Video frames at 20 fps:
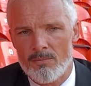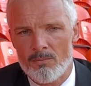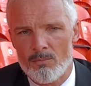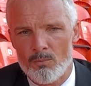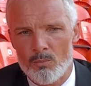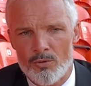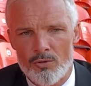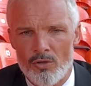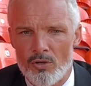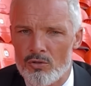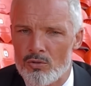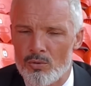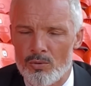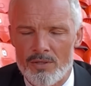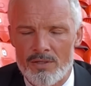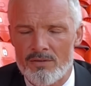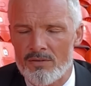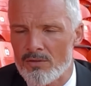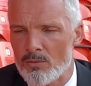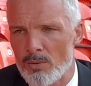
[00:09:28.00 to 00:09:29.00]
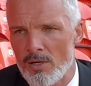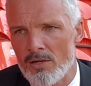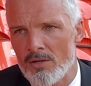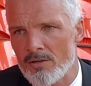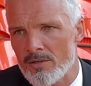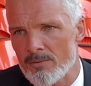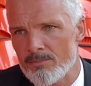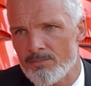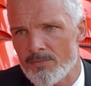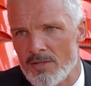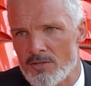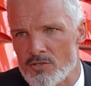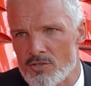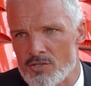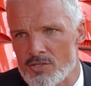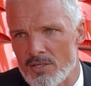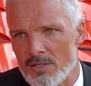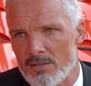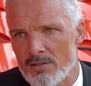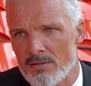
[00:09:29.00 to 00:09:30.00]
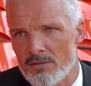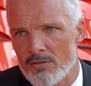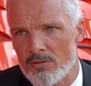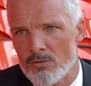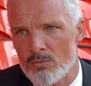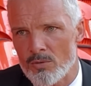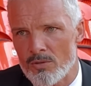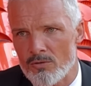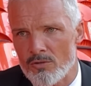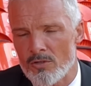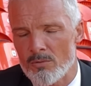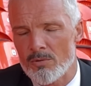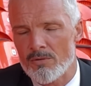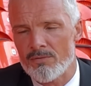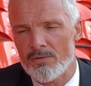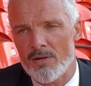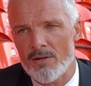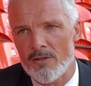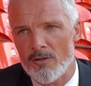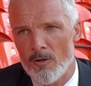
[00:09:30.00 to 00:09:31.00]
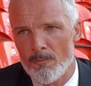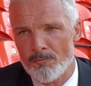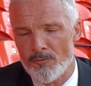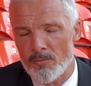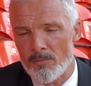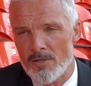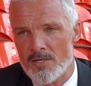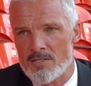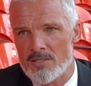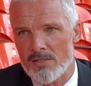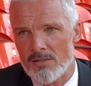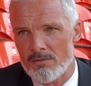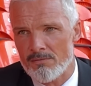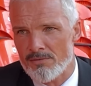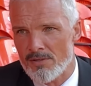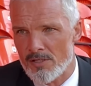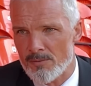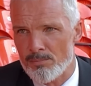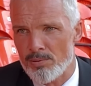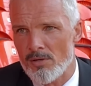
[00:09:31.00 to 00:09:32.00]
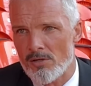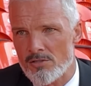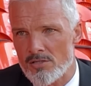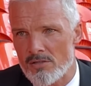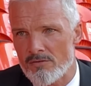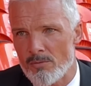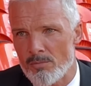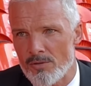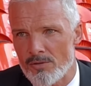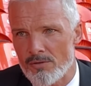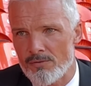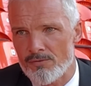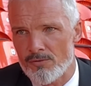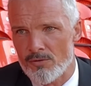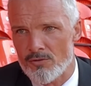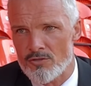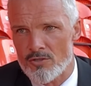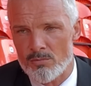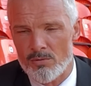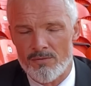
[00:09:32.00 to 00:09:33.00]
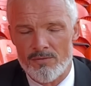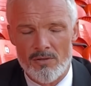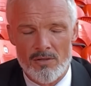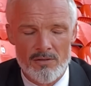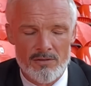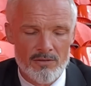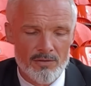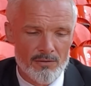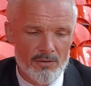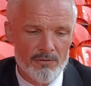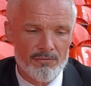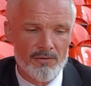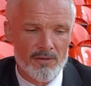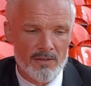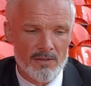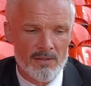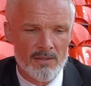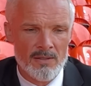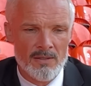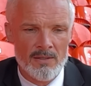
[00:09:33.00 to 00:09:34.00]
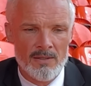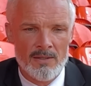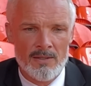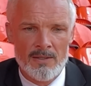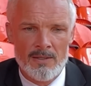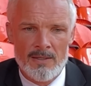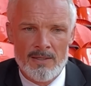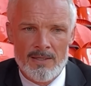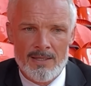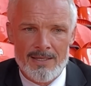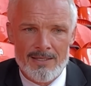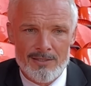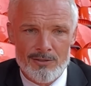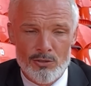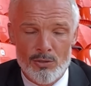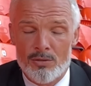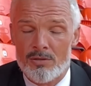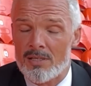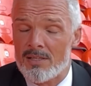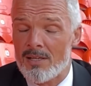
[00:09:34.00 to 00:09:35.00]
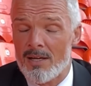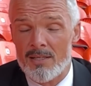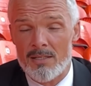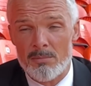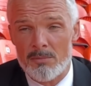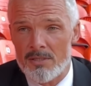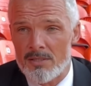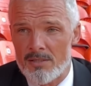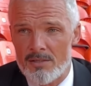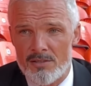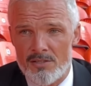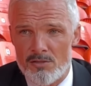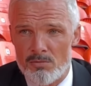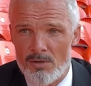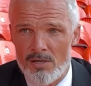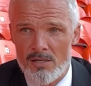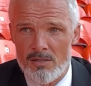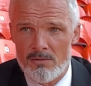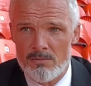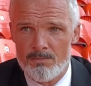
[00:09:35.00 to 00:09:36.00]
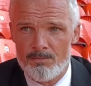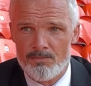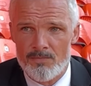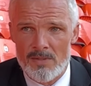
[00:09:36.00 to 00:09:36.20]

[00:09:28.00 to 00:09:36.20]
we're not going to dwell on it, as you said. You know, we're going to be very optimistic and very positive about the future. We've got a terrific youth academy here as well.